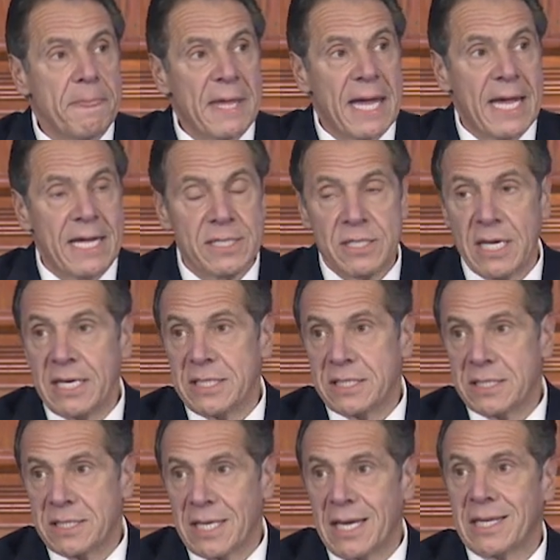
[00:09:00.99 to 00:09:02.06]
as a
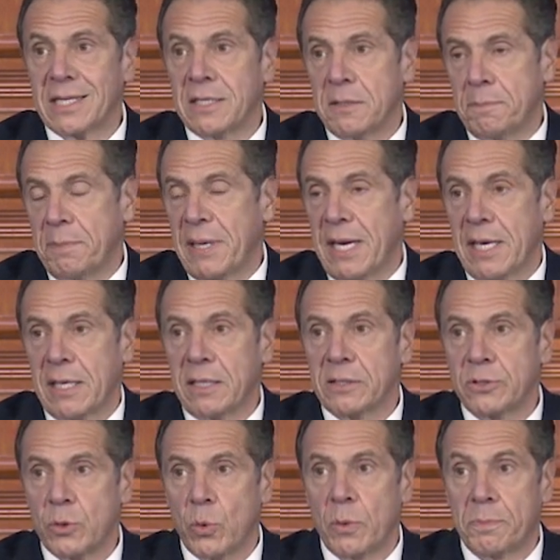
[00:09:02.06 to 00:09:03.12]
second panel
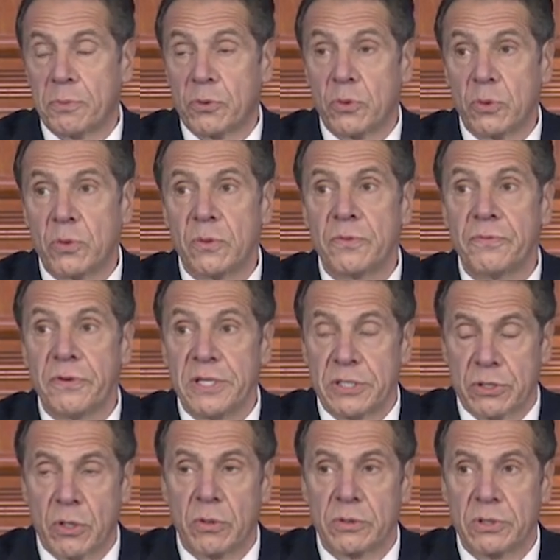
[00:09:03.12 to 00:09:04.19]
to approve is
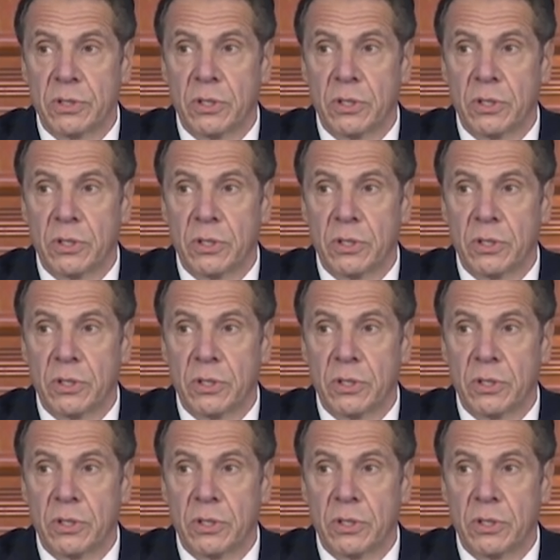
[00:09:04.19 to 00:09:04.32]
going to